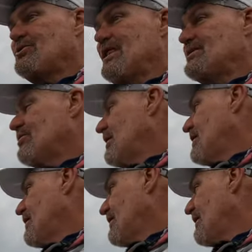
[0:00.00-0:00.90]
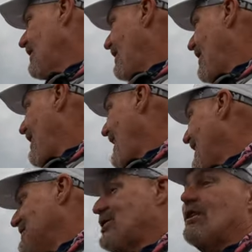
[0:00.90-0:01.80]
sets of rain gear. I, can, I
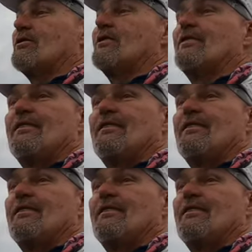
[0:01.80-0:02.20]
got you covered.